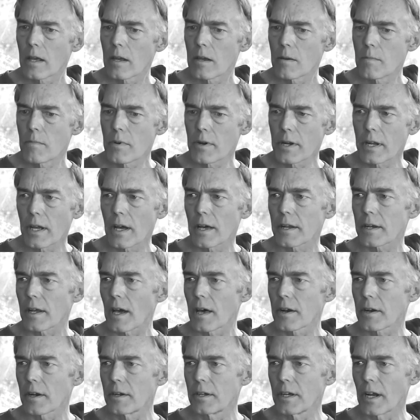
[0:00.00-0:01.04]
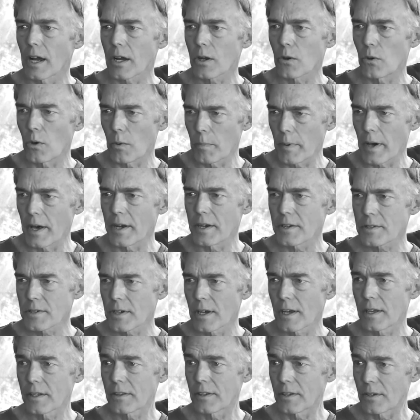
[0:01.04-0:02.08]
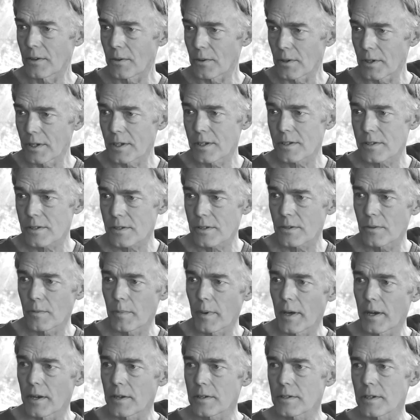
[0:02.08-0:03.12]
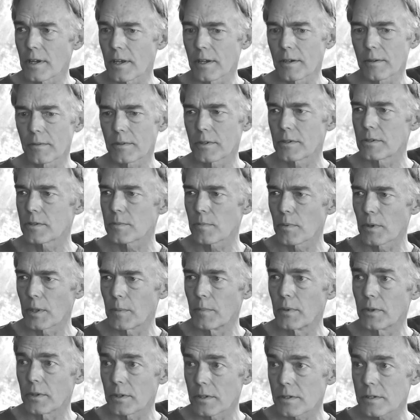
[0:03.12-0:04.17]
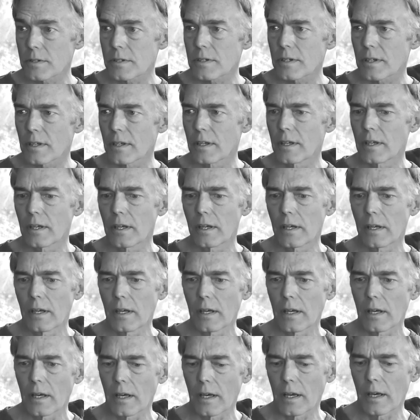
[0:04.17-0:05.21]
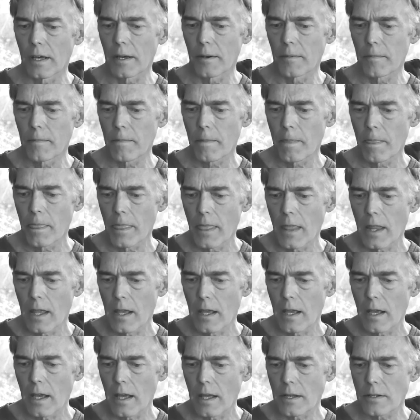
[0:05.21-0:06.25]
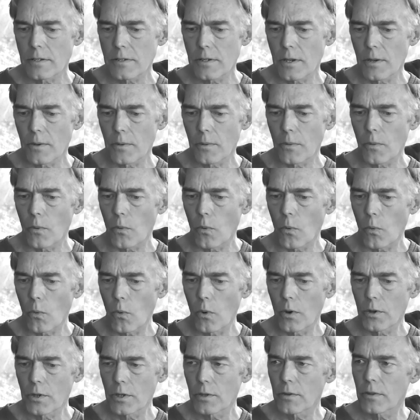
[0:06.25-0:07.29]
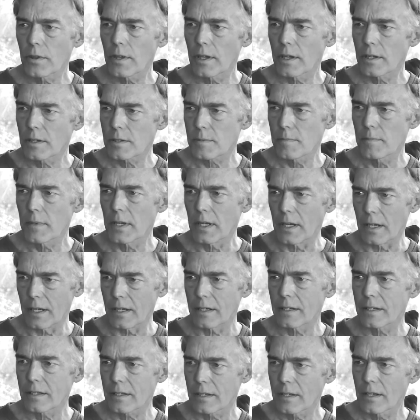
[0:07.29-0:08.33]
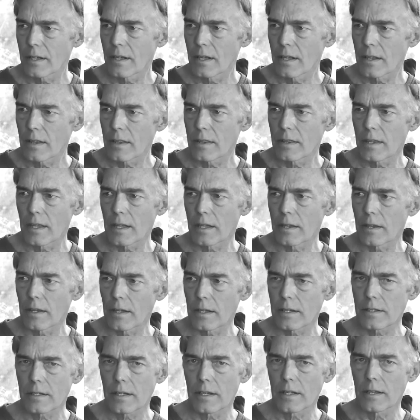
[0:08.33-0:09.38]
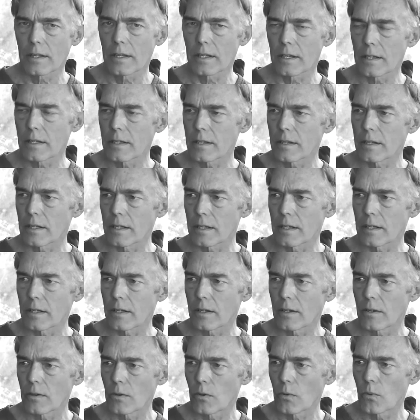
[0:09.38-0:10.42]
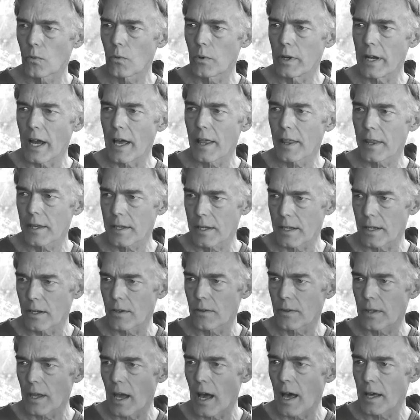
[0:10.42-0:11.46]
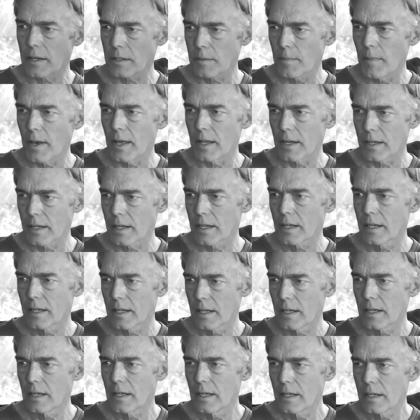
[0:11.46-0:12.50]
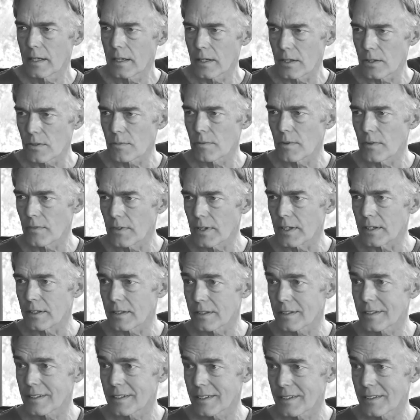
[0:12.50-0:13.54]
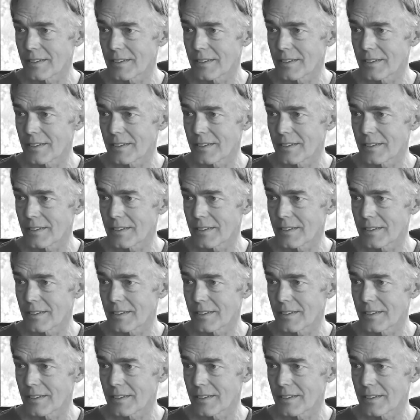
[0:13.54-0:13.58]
Upanishad, the earliest Upanashad, which is pre-Buddhist. And so where two things meet, then they say the reality of the Atman is revealed.